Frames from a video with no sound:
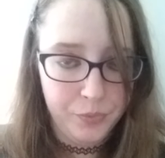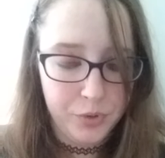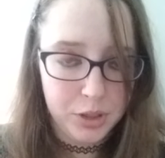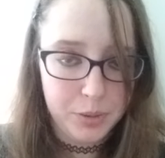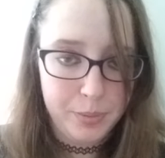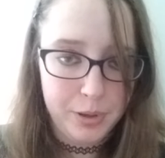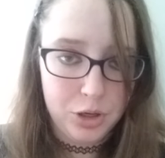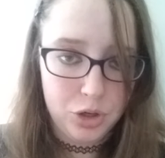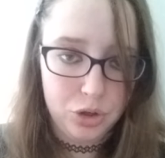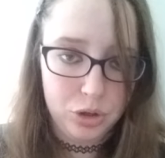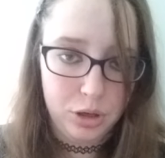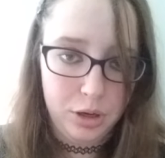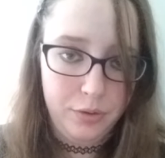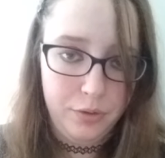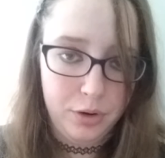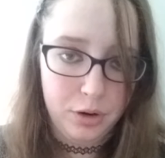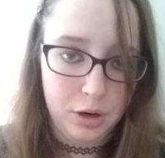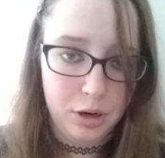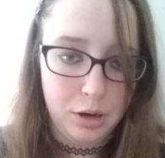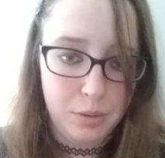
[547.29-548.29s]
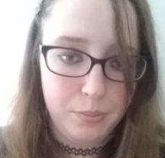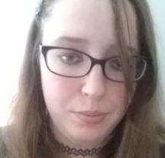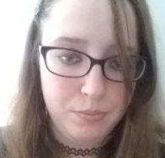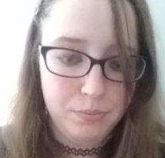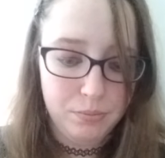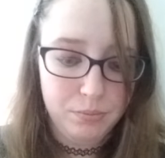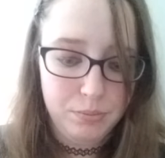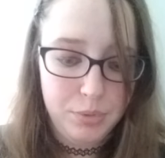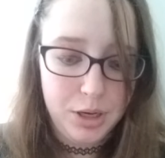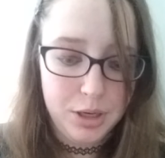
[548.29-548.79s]
especially if you're going to
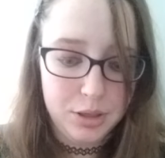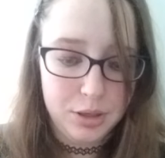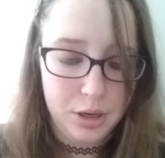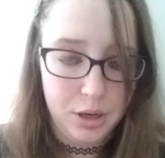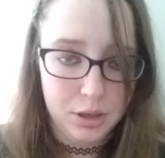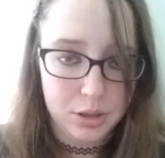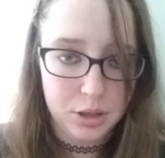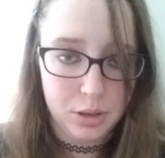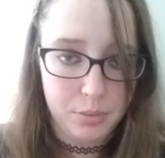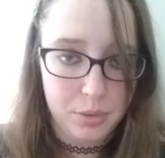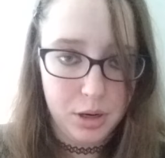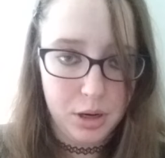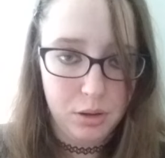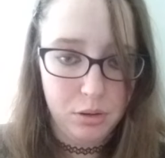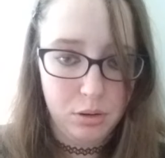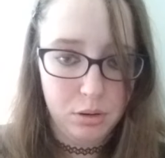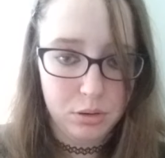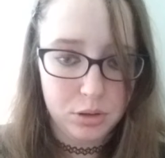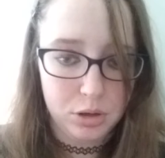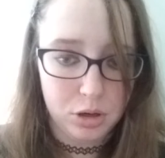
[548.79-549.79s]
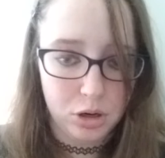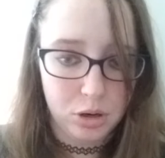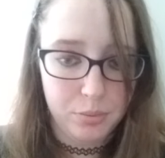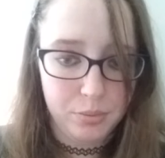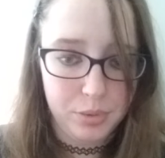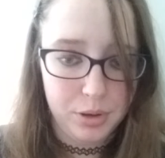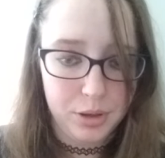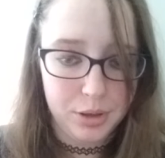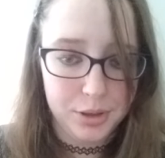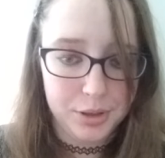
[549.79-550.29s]
be seeing somebody long term,
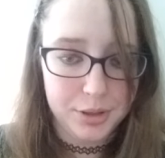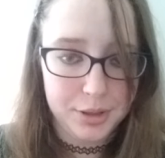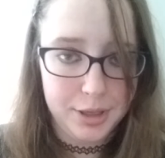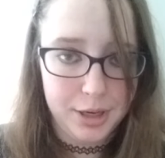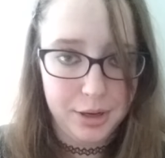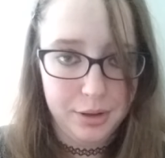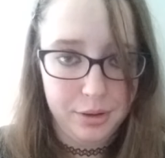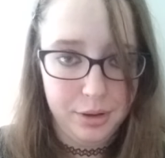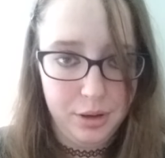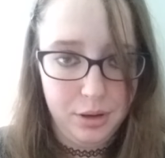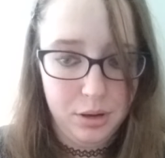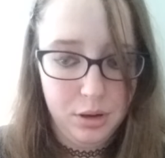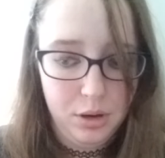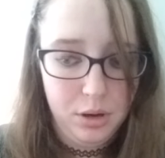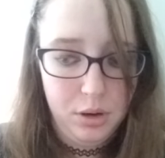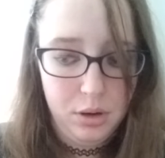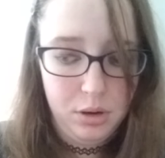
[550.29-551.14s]
because sadly,